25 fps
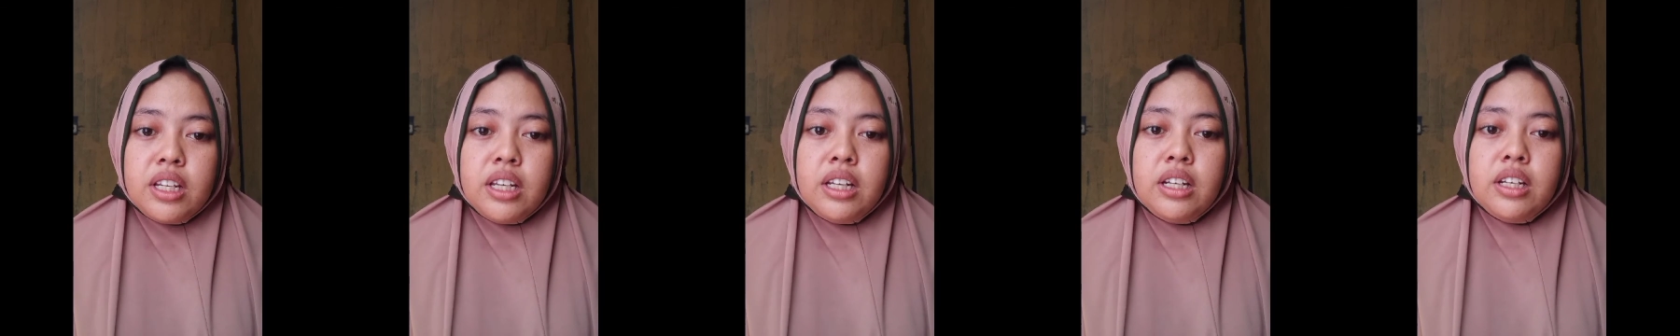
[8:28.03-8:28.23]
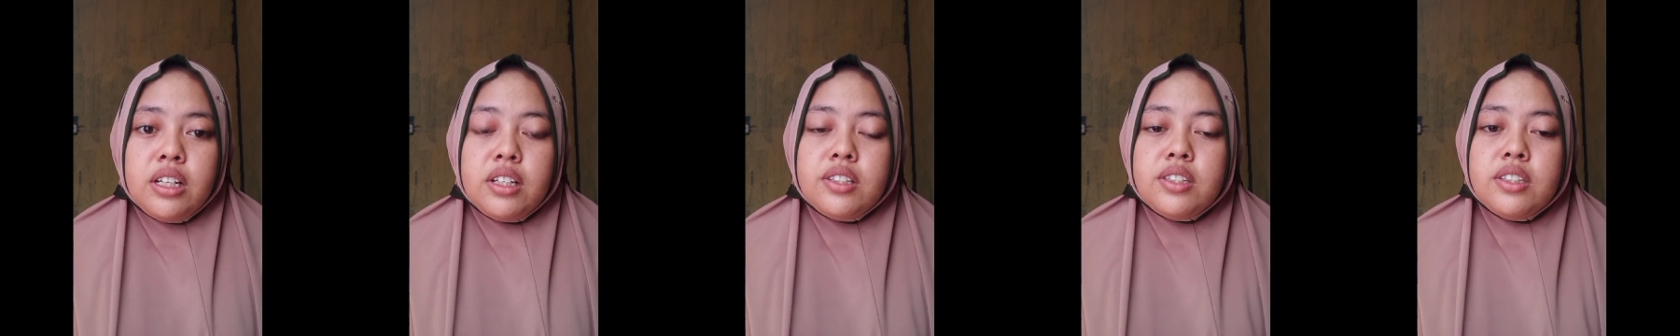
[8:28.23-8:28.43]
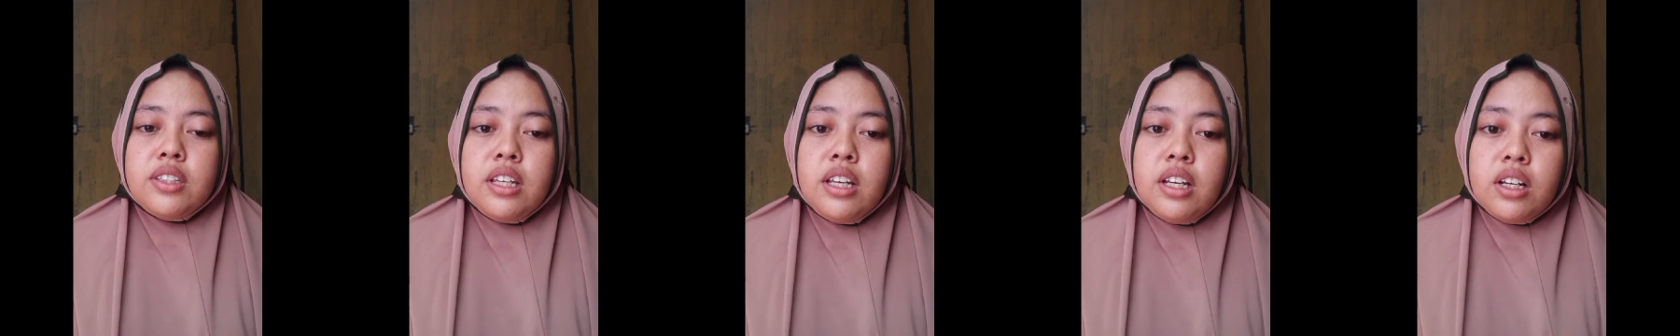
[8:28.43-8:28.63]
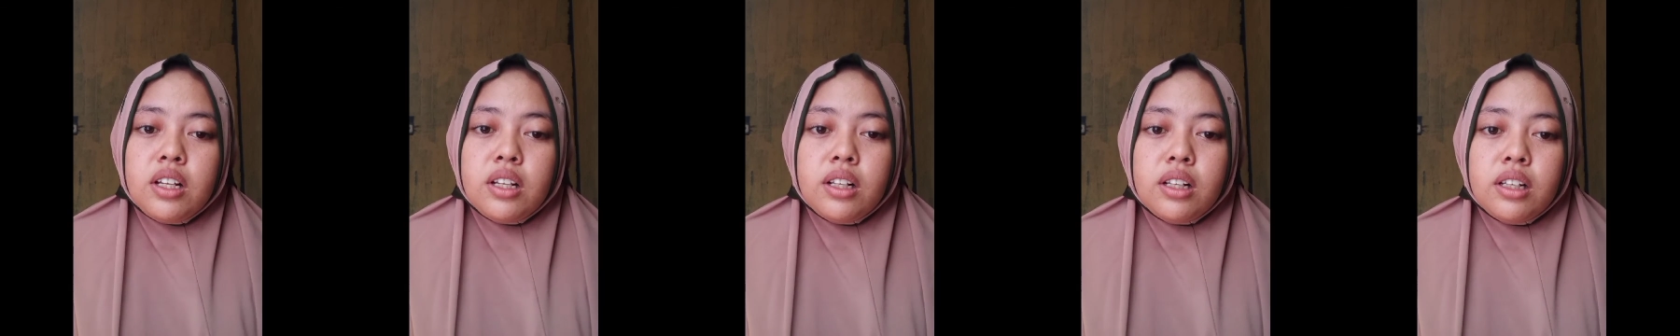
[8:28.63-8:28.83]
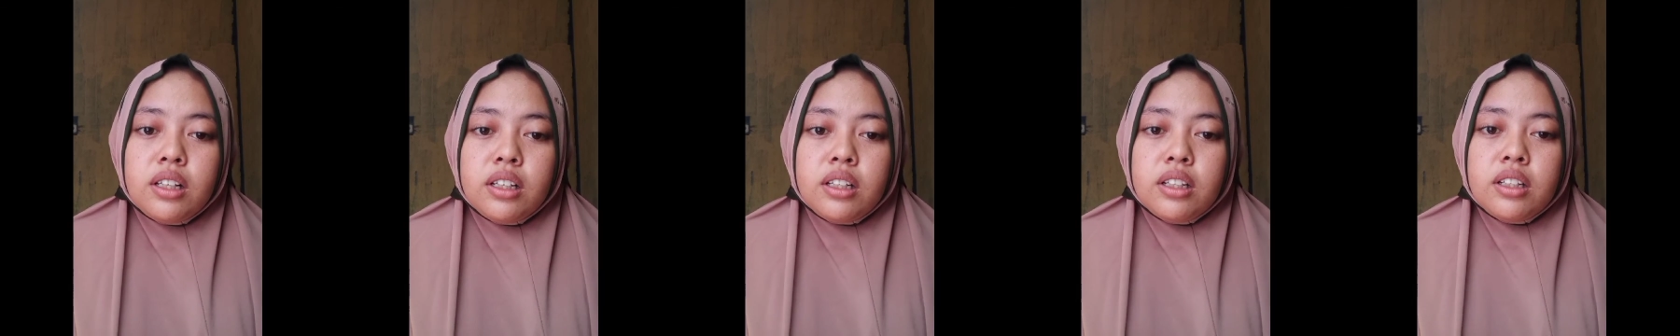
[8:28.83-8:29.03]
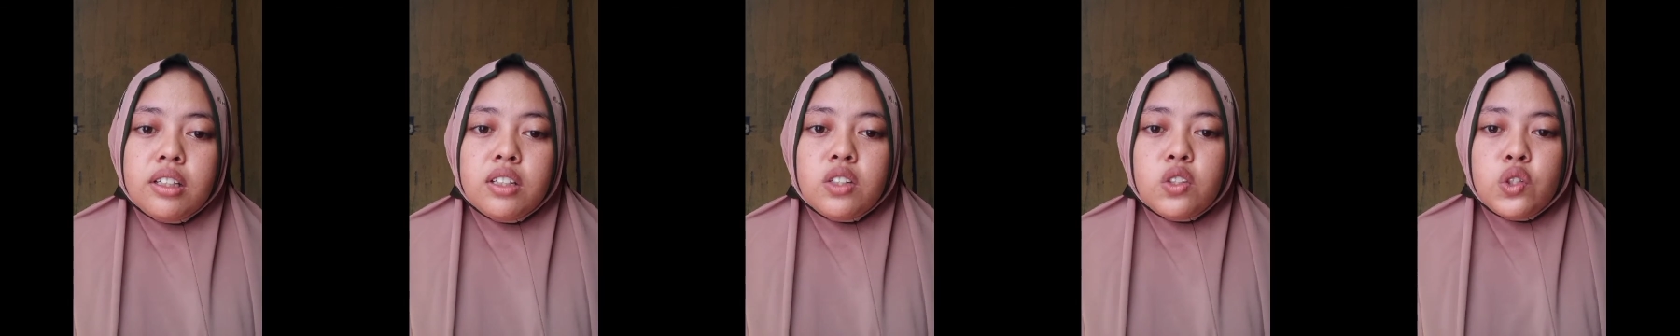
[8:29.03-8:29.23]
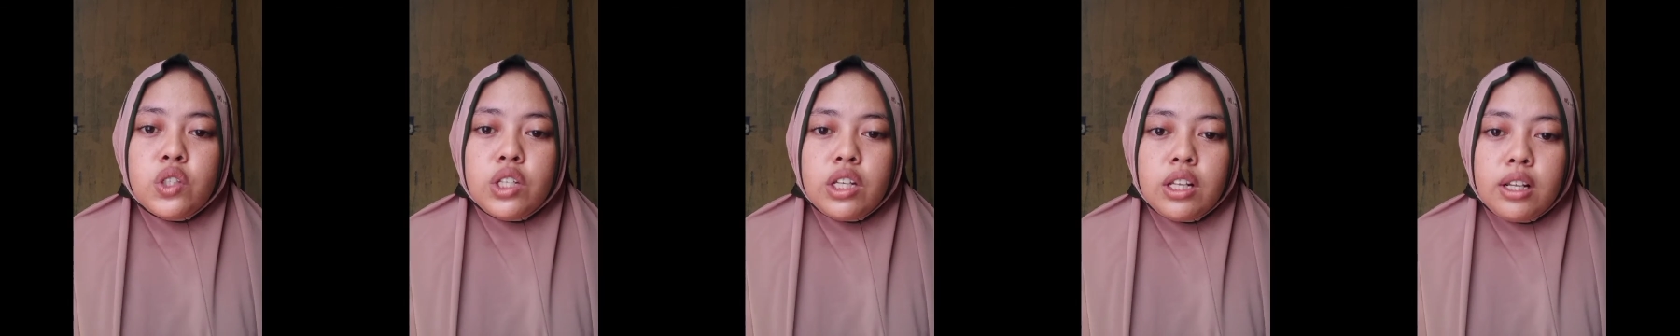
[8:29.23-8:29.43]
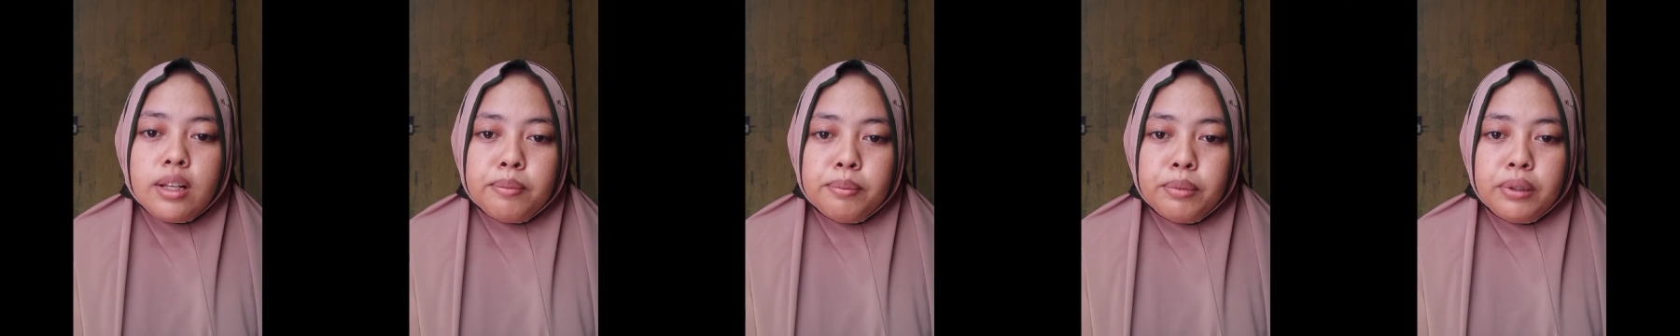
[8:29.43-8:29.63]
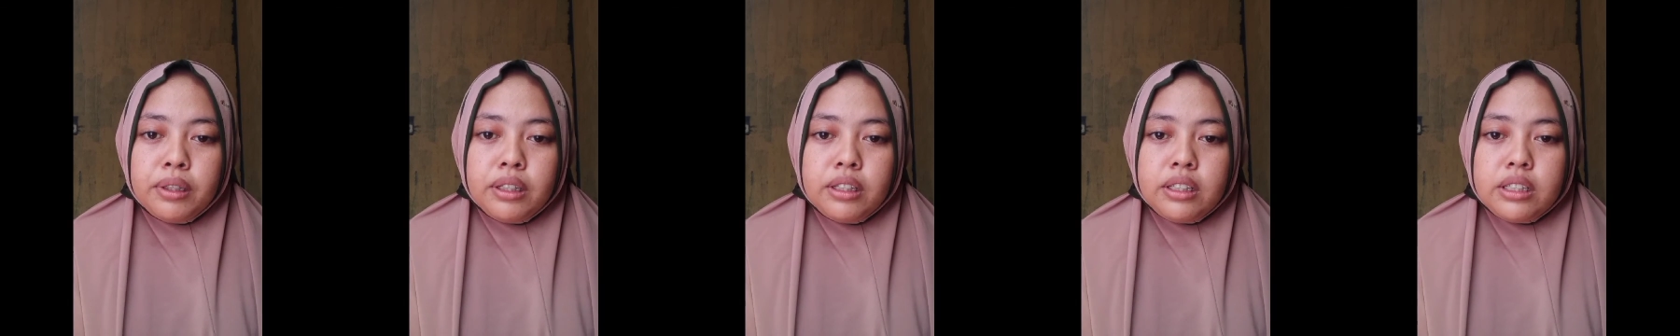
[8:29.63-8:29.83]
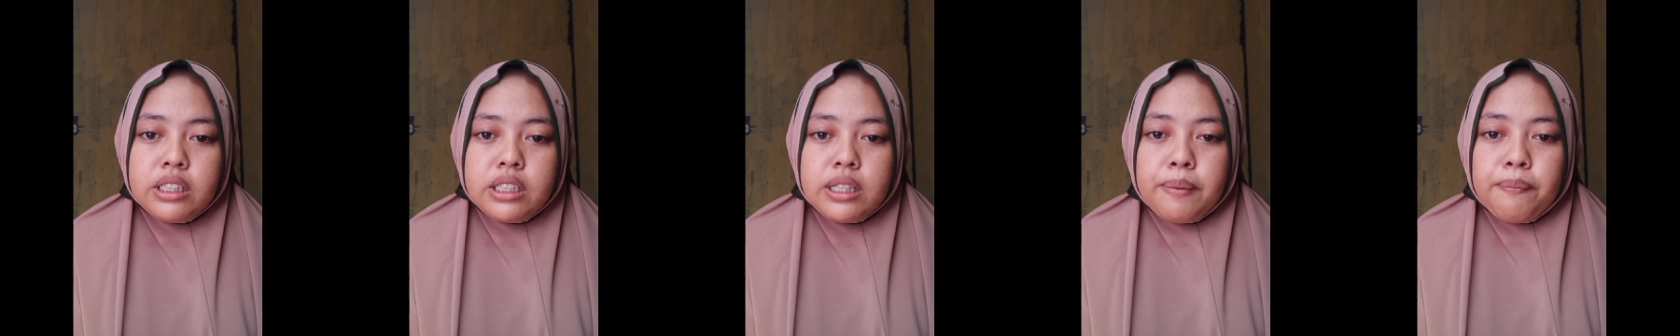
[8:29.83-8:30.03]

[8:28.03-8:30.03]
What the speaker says: in a single syllable.